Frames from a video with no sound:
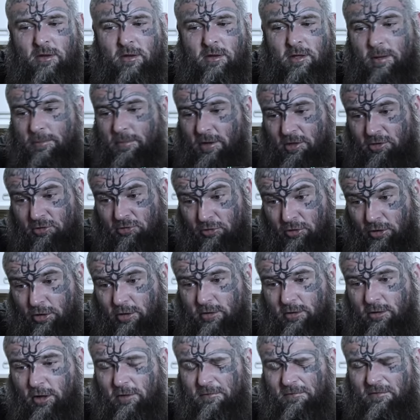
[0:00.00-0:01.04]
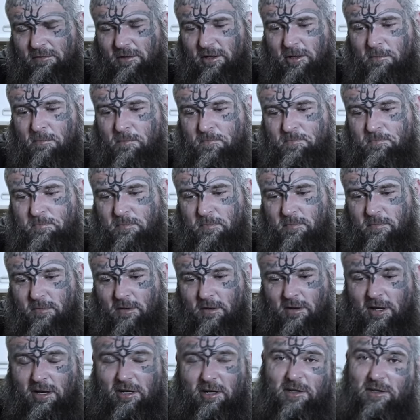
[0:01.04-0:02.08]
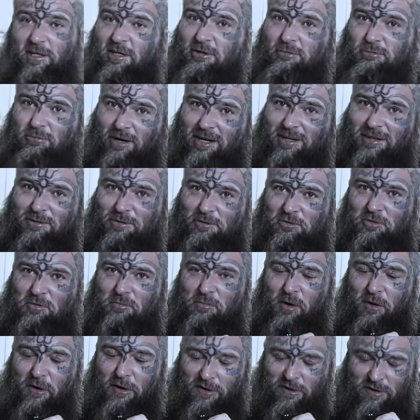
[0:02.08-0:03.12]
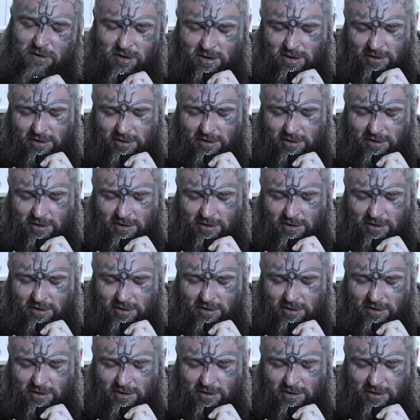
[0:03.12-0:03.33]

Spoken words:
and my dessert, and hopefully I can at least wait till tomorrow,